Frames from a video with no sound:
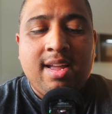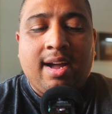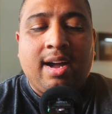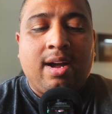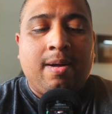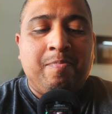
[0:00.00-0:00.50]

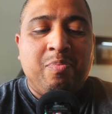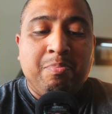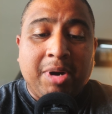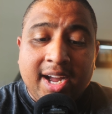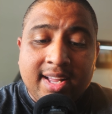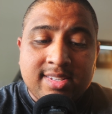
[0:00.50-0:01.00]

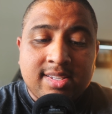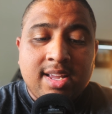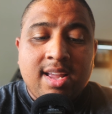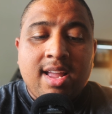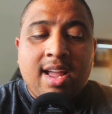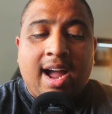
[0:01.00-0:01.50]
But
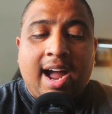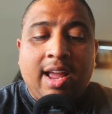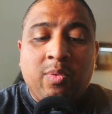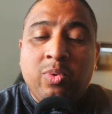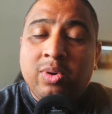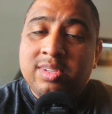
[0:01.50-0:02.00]

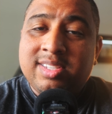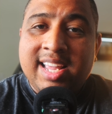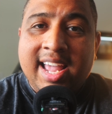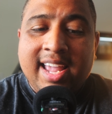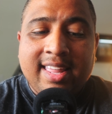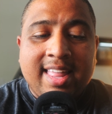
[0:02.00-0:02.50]
I will
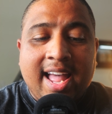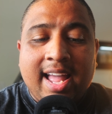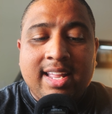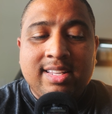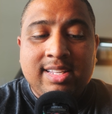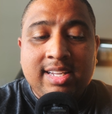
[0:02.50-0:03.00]
say
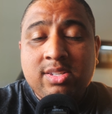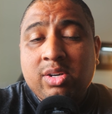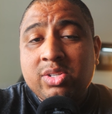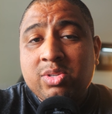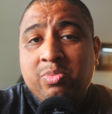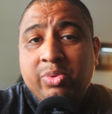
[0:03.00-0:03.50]
that these are
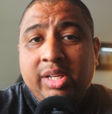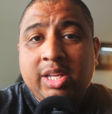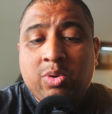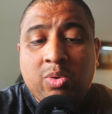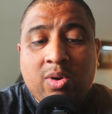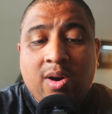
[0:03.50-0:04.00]
some really
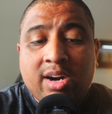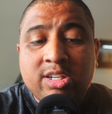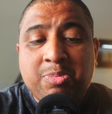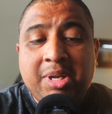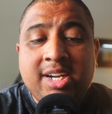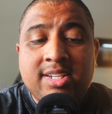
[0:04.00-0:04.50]
cool cards,
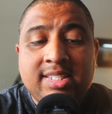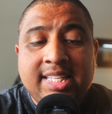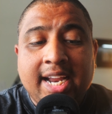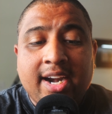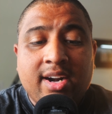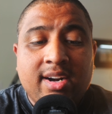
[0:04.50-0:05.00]
because
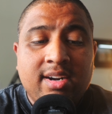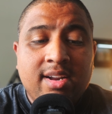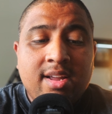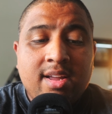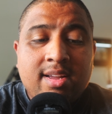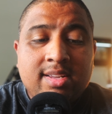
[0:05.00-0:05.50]
they're
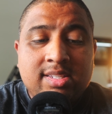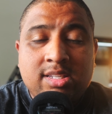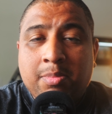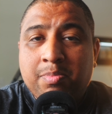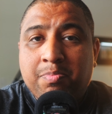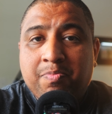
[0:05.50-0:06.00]

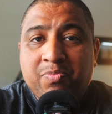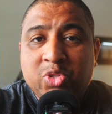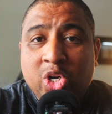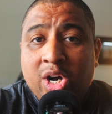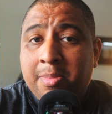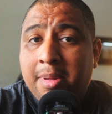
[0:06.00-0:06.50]
some
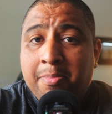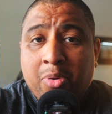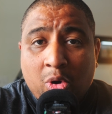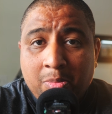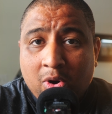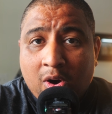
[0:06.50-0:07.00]
tournament
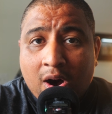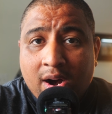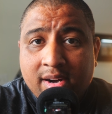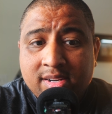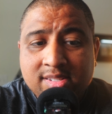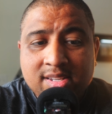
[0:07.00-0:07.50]
promo
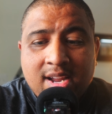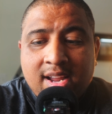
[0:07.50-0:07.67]
cards.